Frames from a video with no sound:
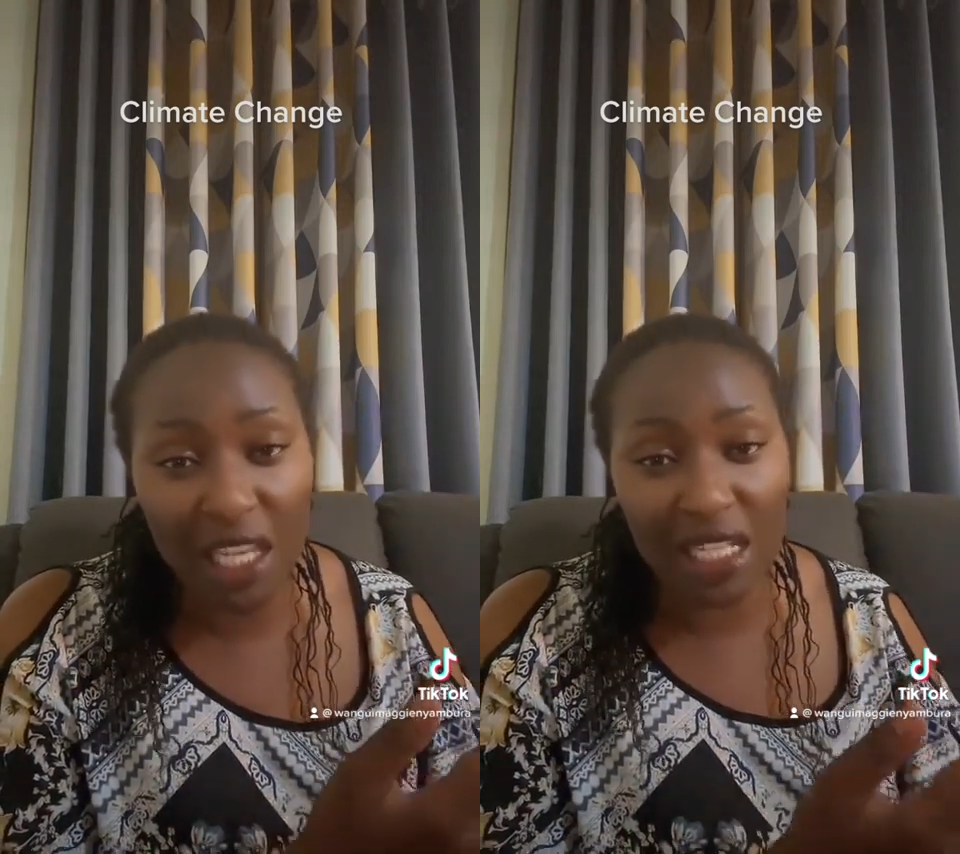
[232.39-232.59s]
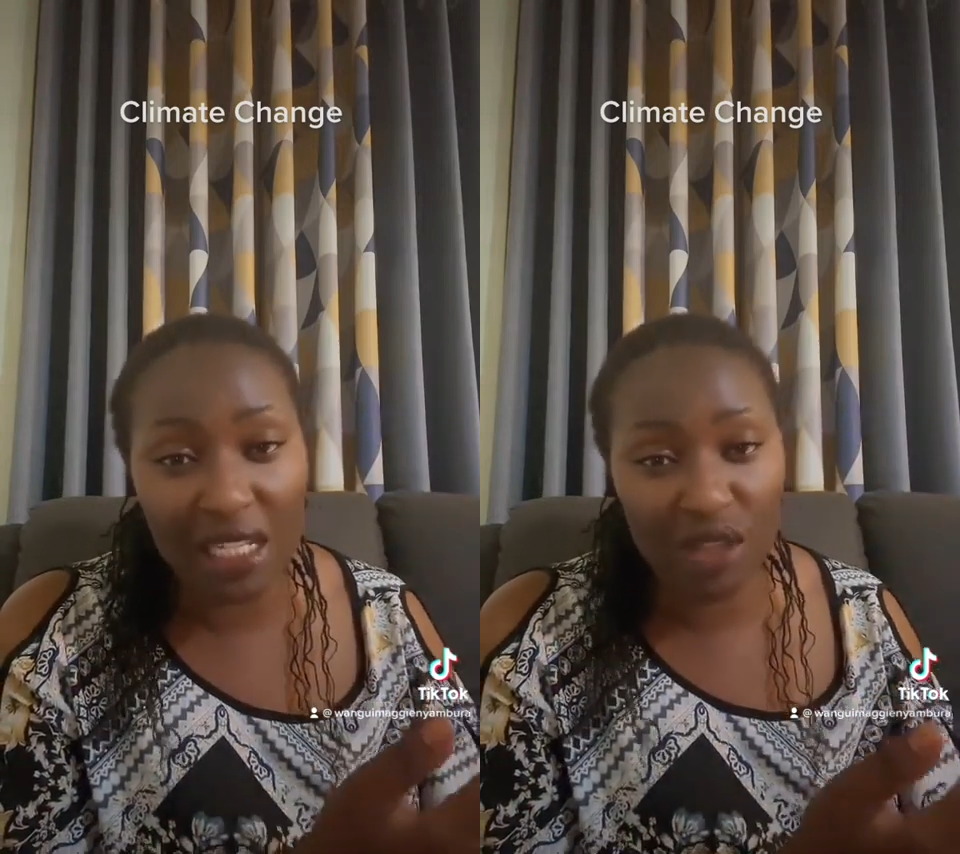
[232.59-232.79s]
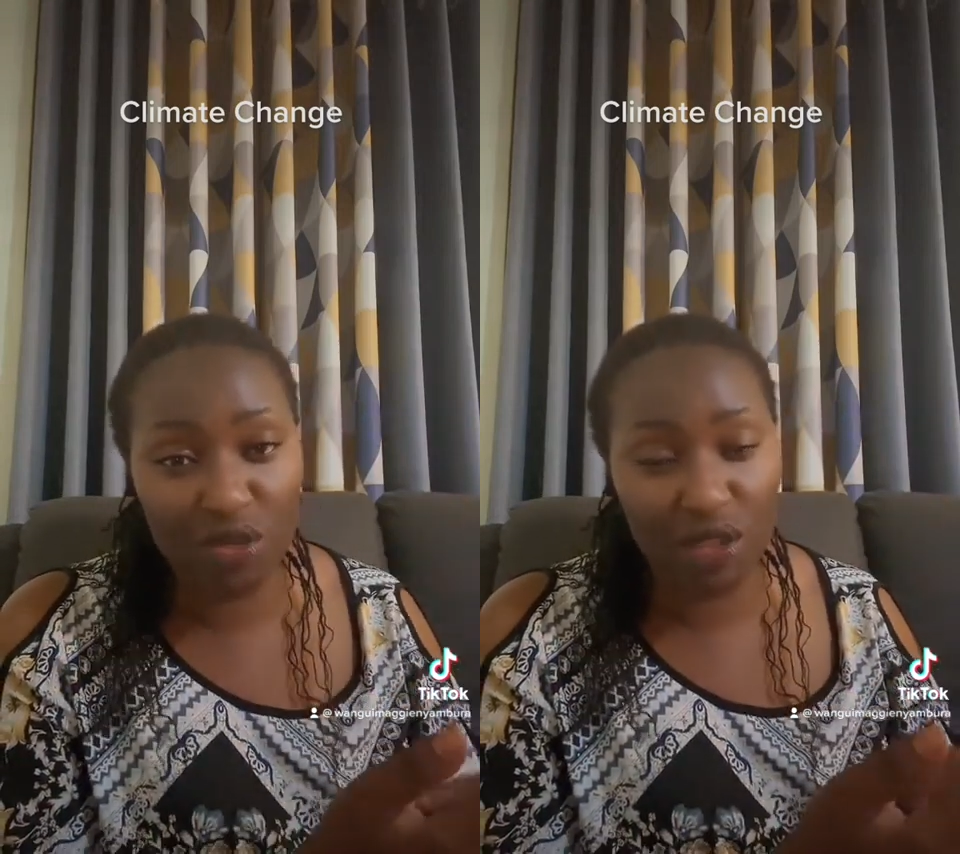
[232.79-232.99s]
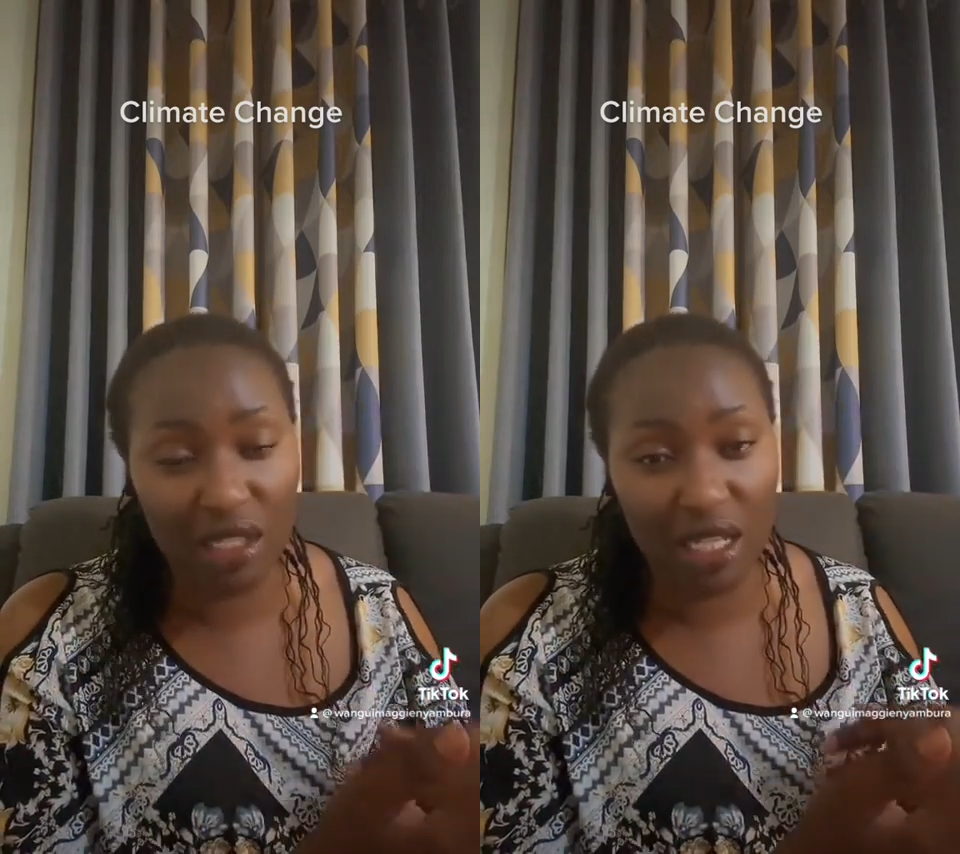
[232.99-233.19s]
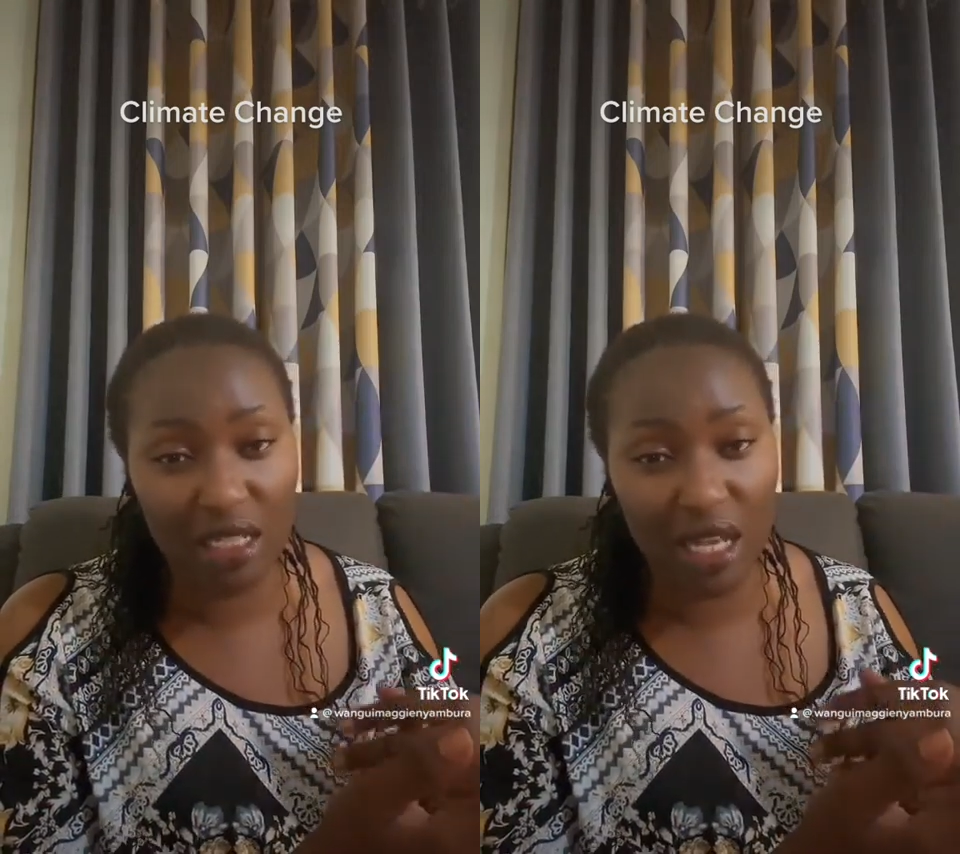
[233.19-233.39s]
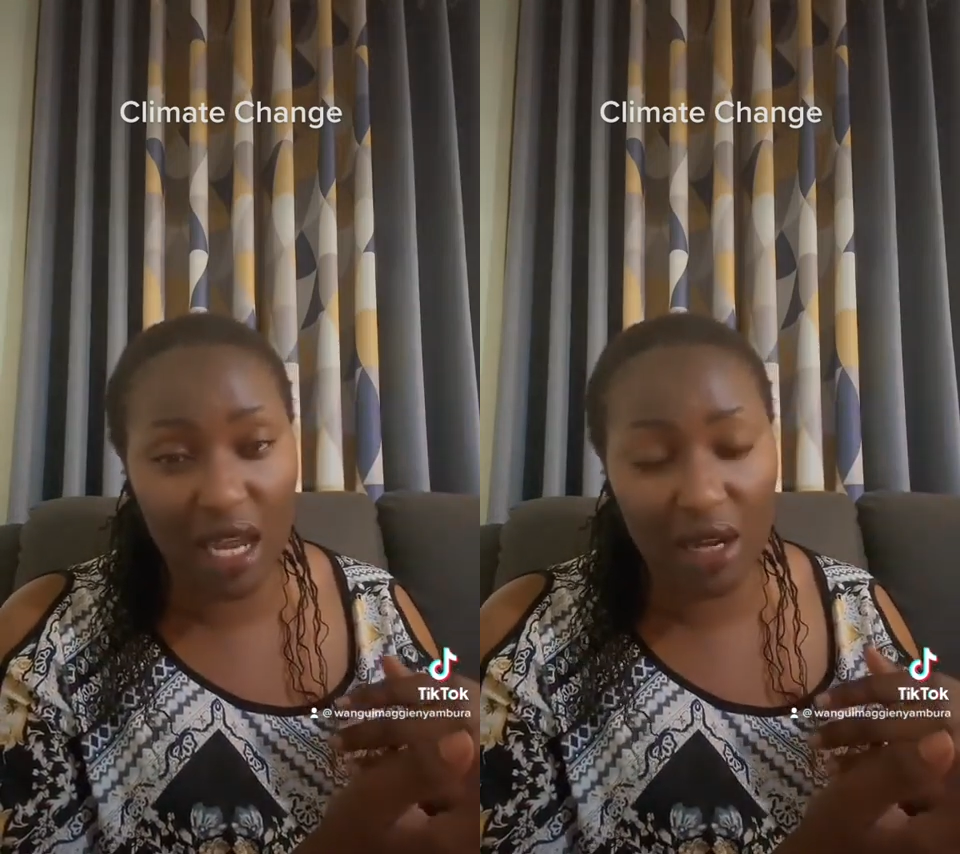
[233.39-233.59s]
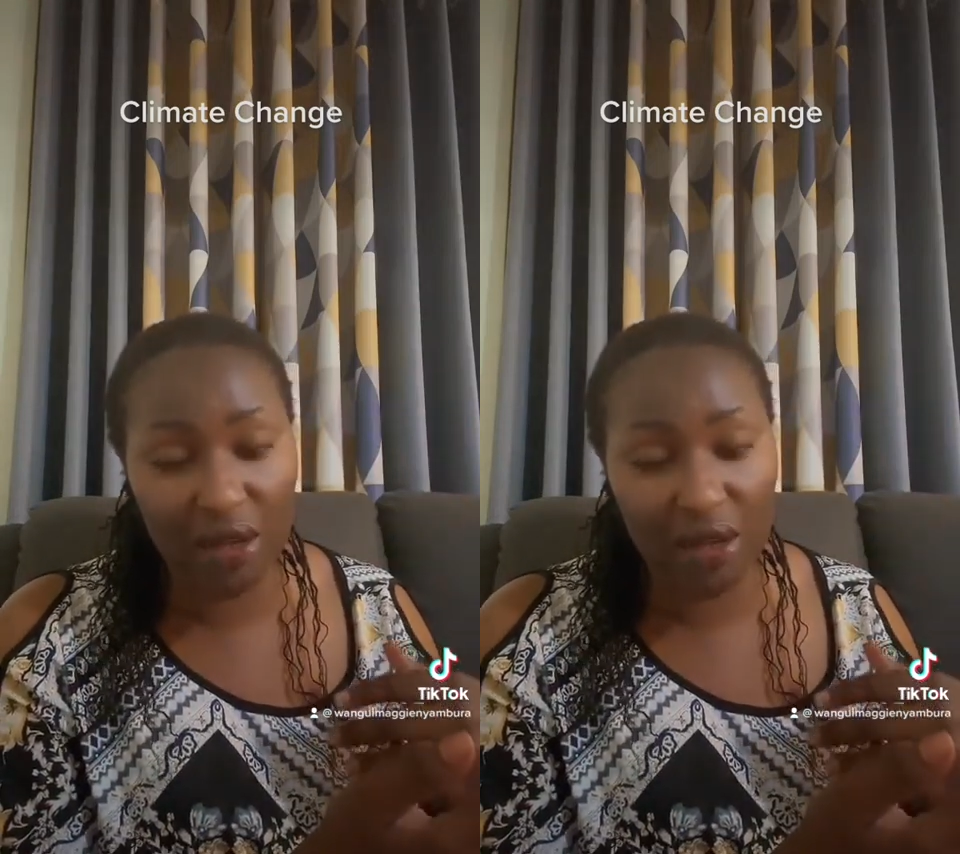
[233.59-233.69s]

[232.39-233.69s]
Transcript: industries that are